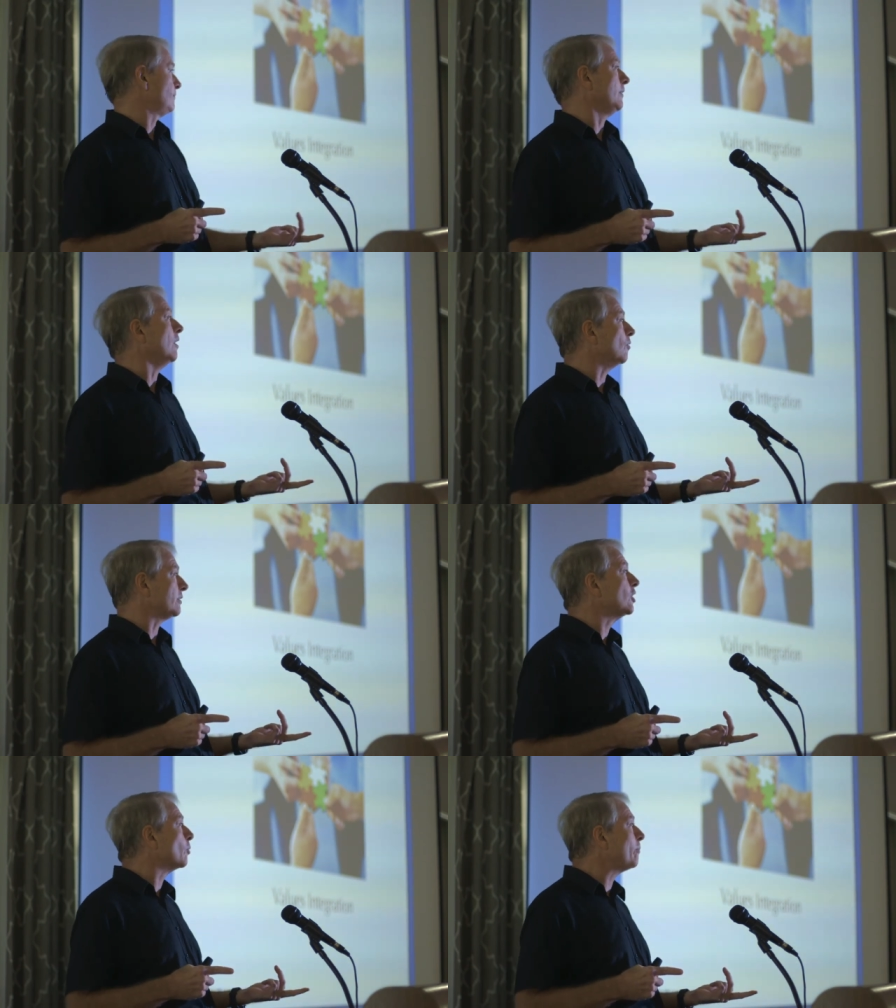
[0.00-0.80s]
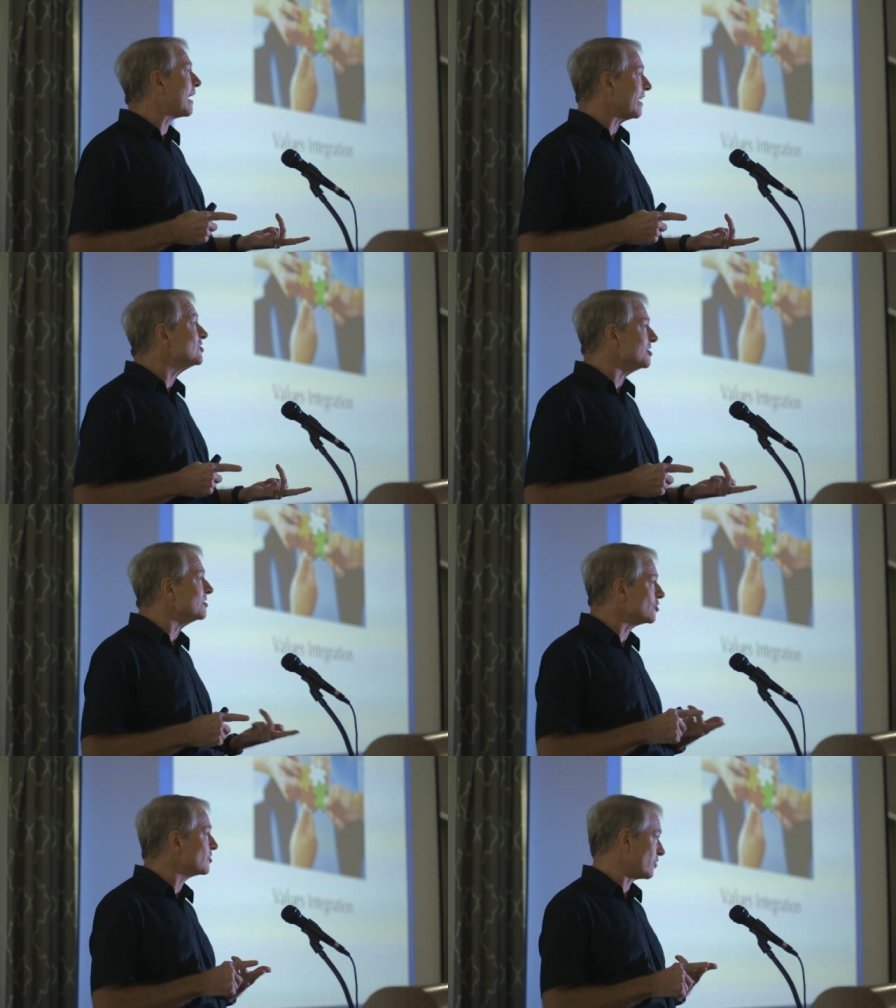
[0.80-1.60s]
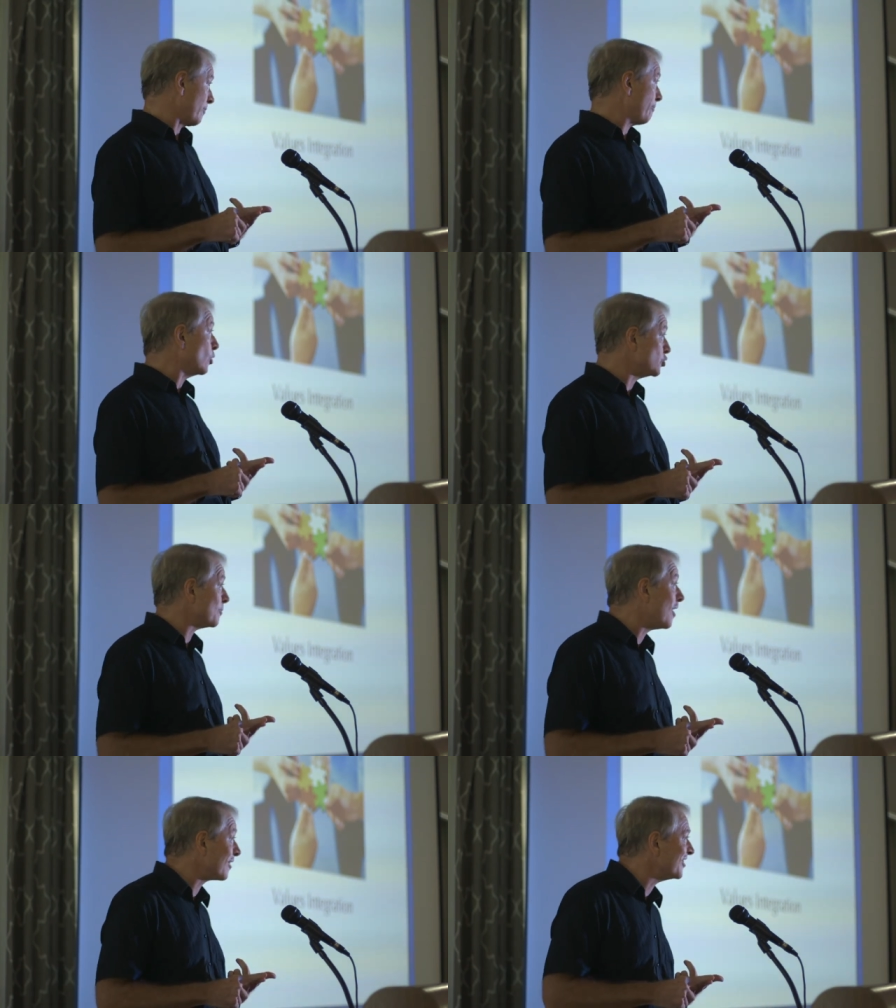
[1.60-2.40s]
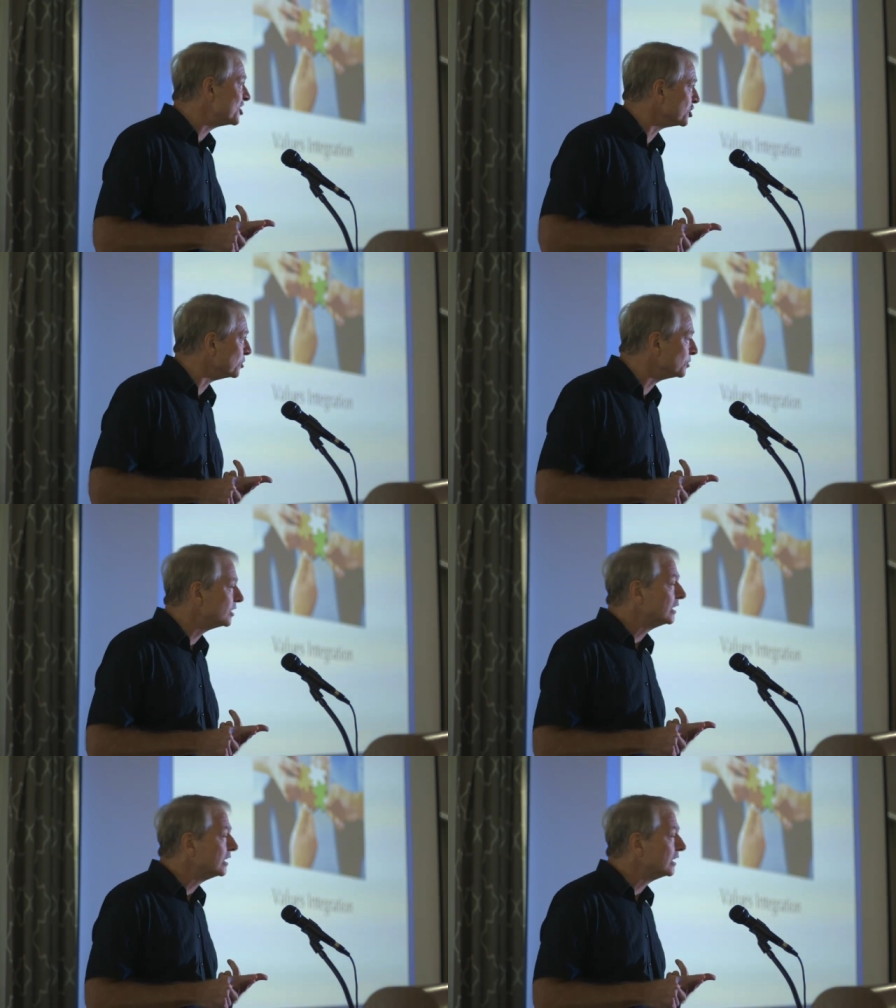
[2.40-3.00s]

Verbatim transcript: you know, legal pot isn't a sort of postmodern issue.